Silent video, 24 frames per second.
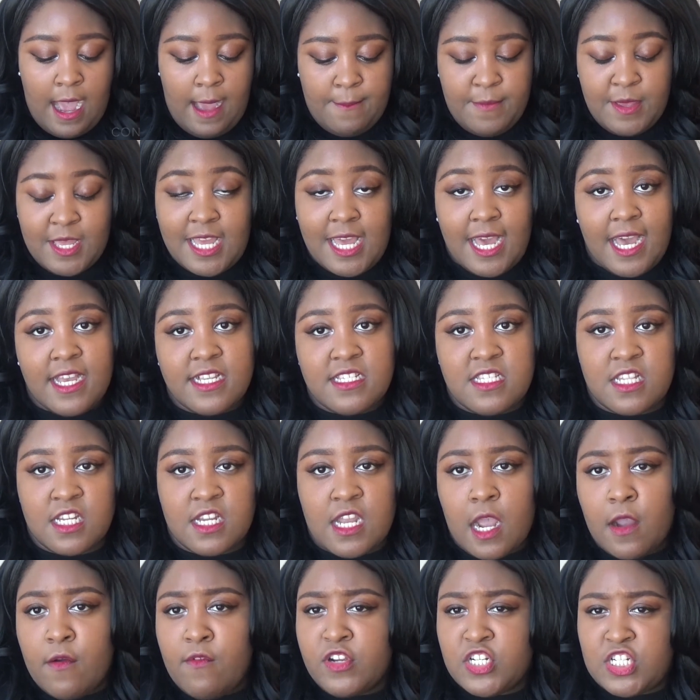because the
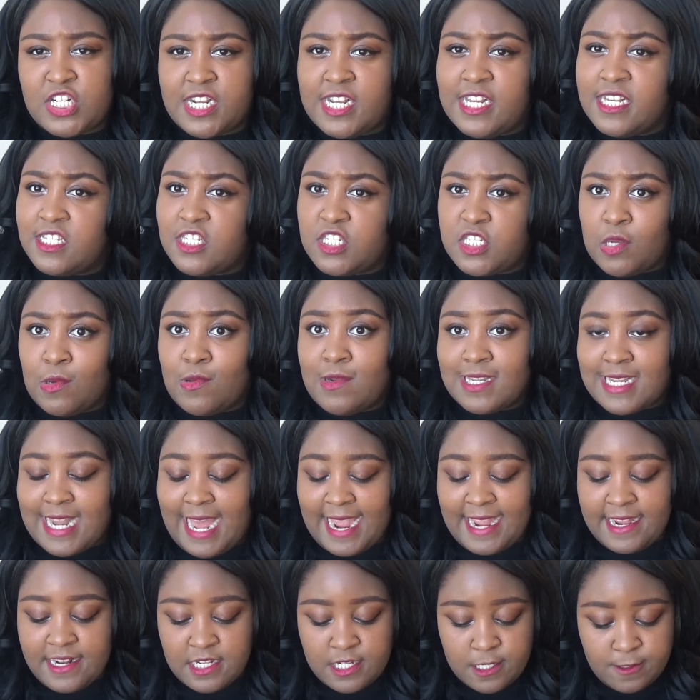coverage is so
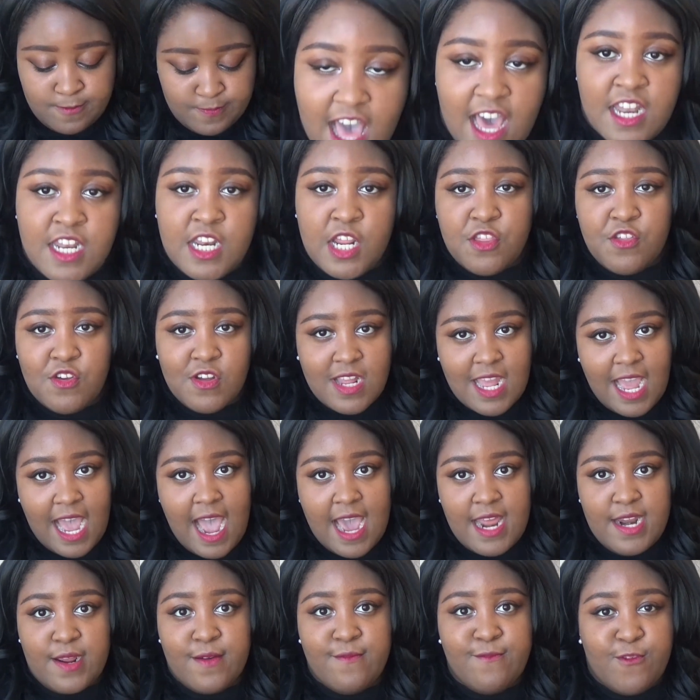light. Another
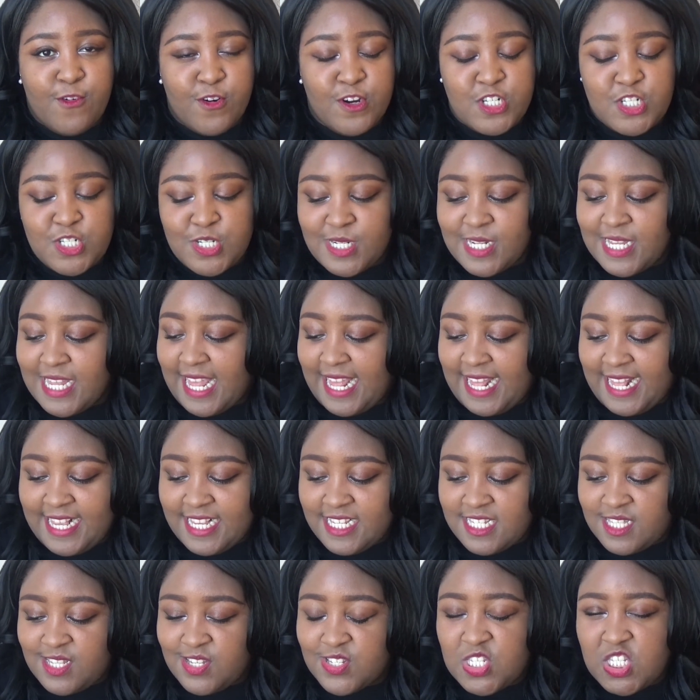con, unfortunately,
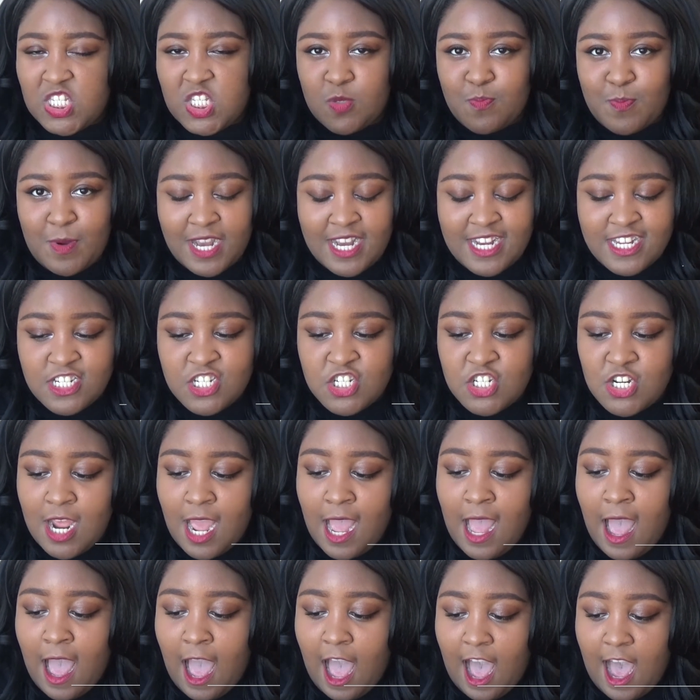is the sponge.
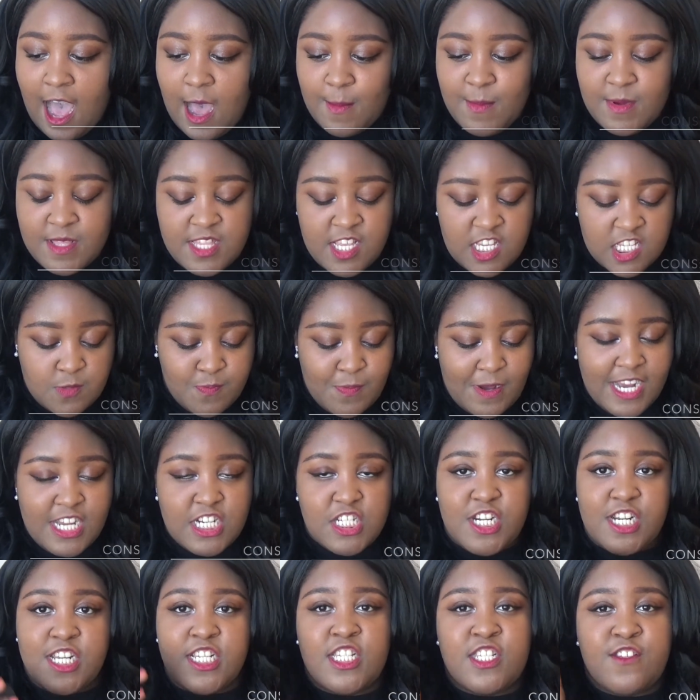The
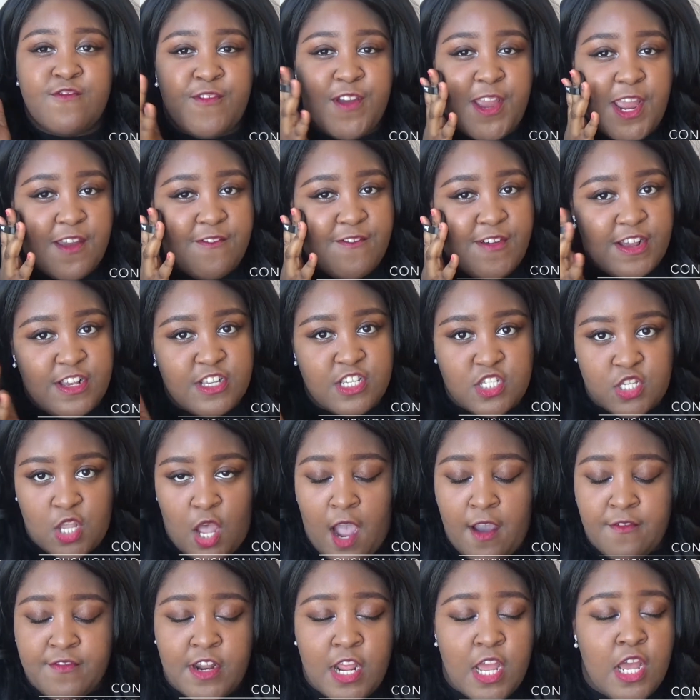sponge is very
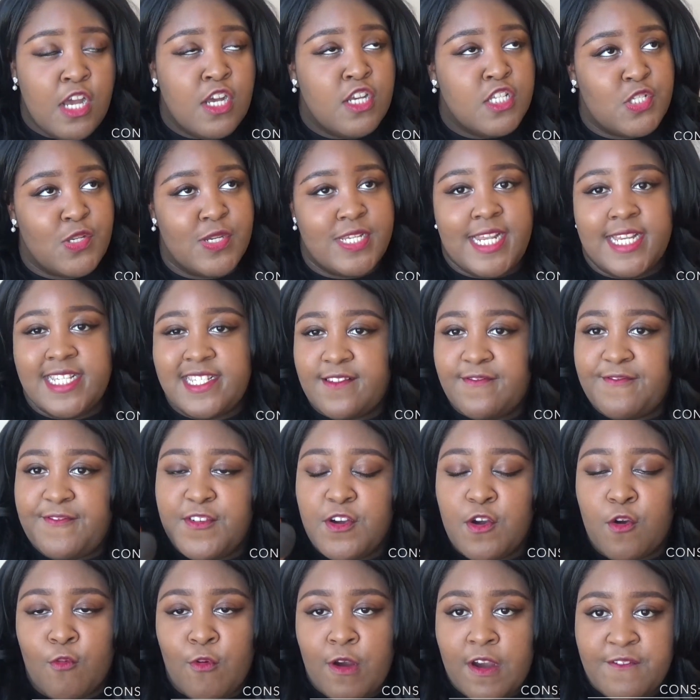soft, so it doesn't
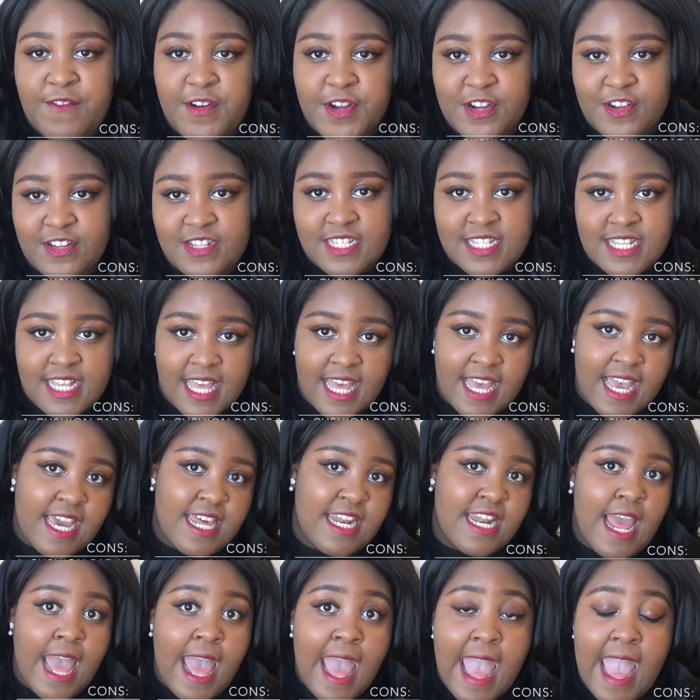feel rough on your
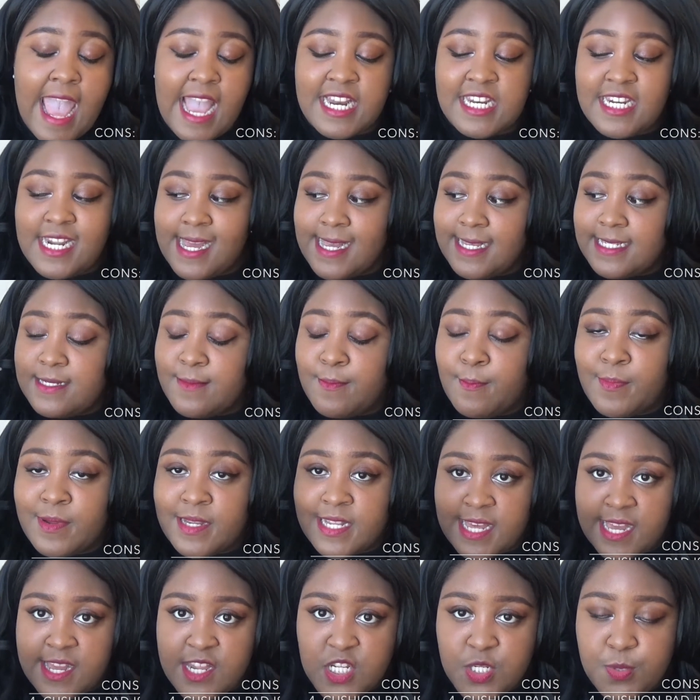skin. It does
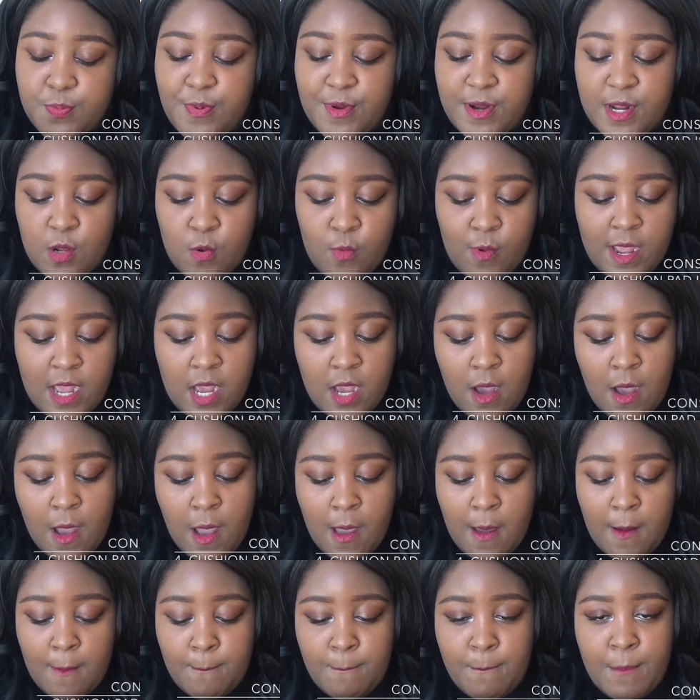blend pretty well,
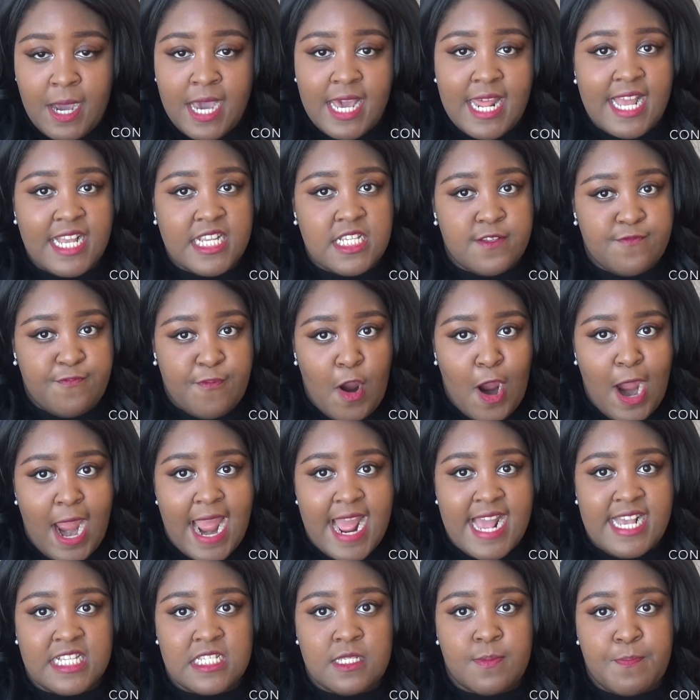but as far
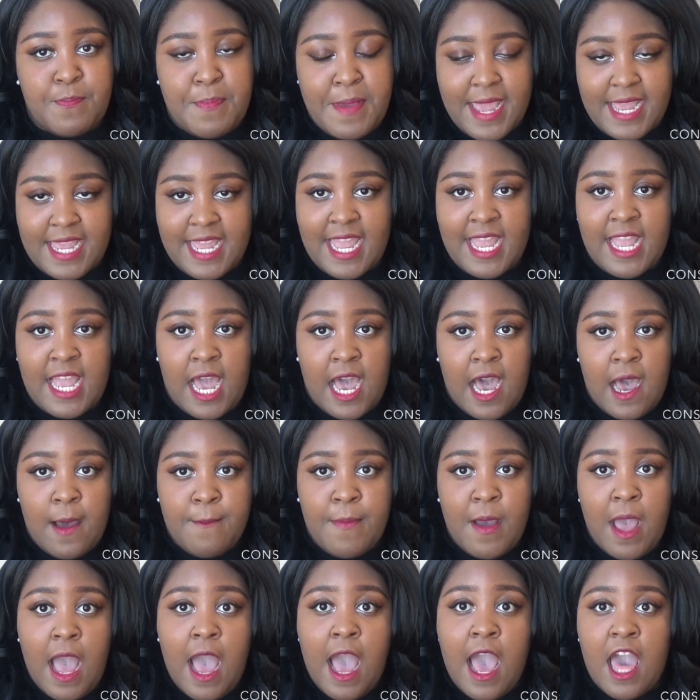as picking up
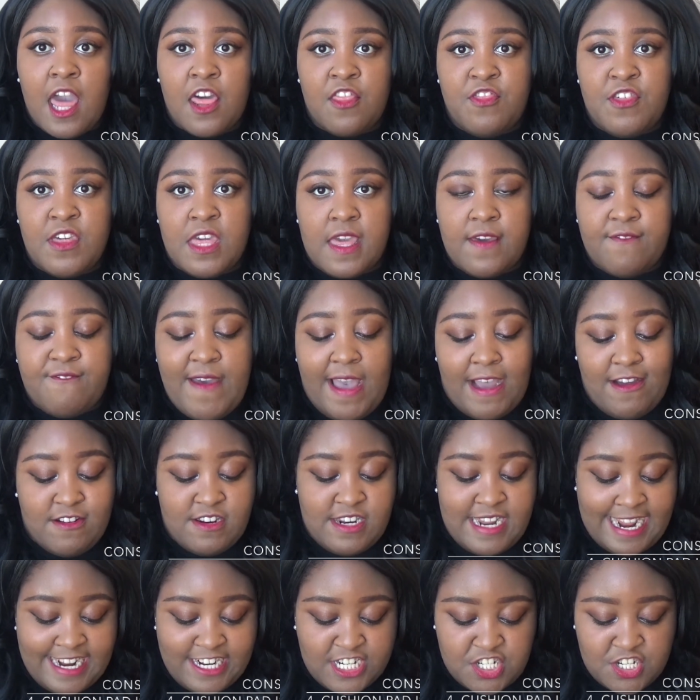the
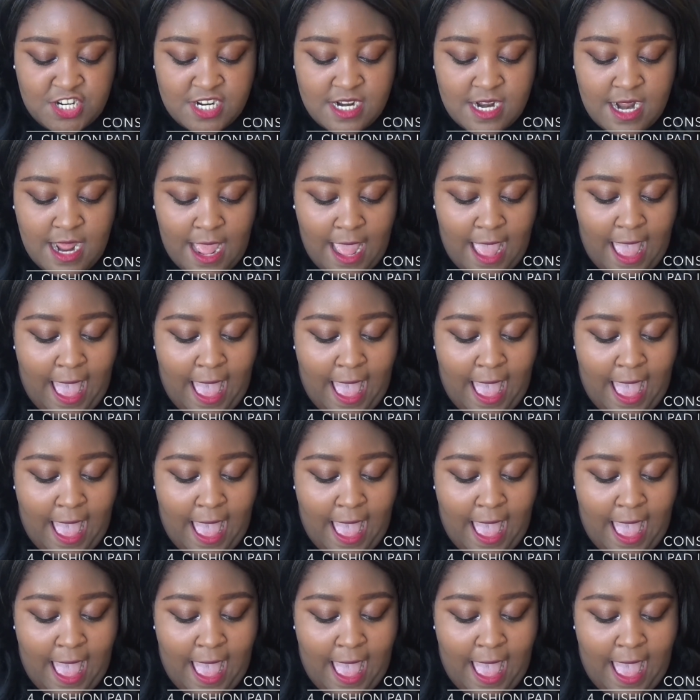foundation,